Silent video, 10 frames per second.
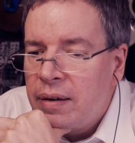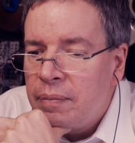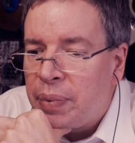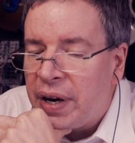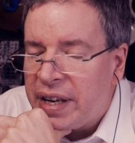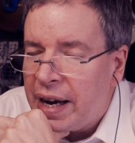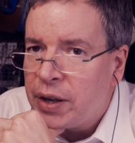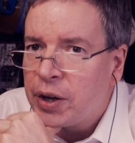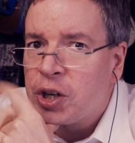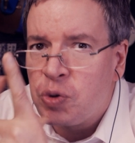But yeah,
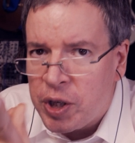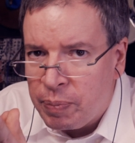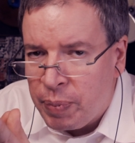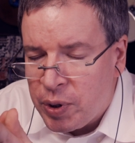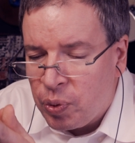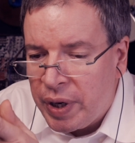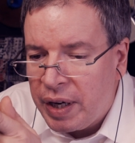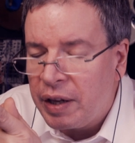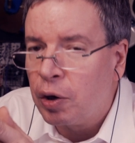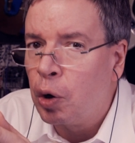you could switch it
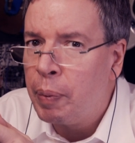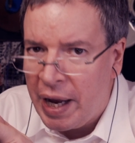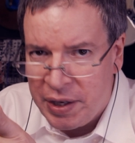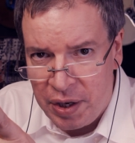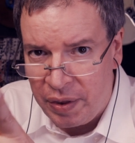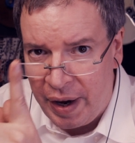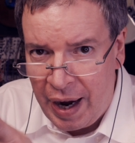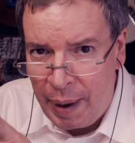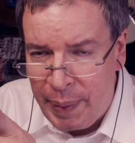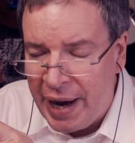between the low pass and the
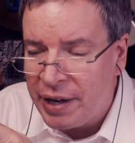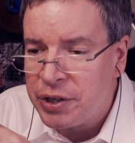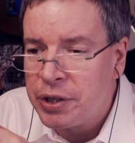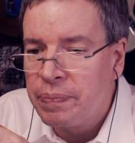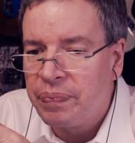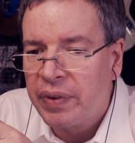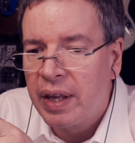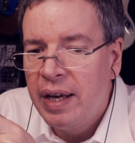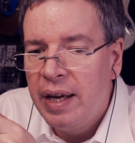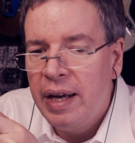high pass
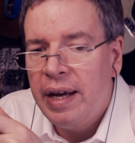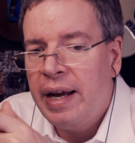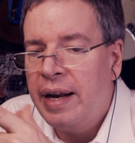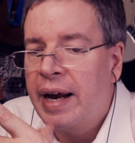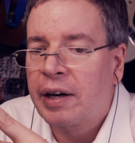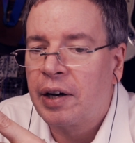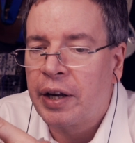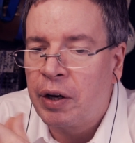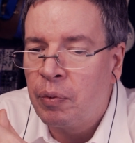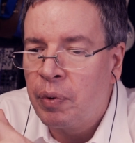and act
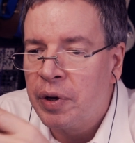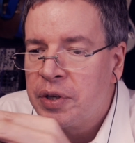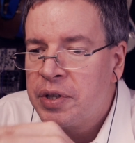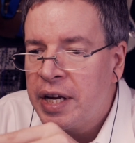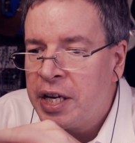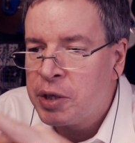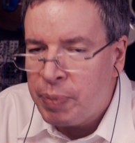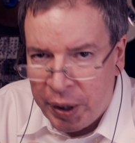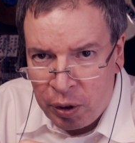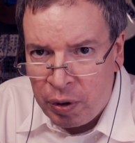like it was a
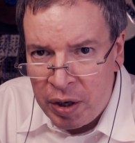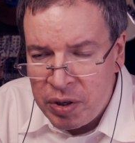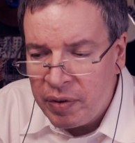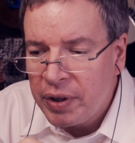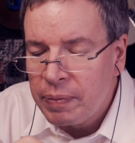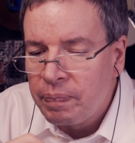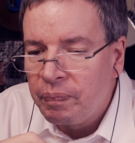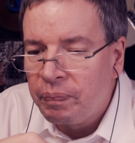speaker crossover.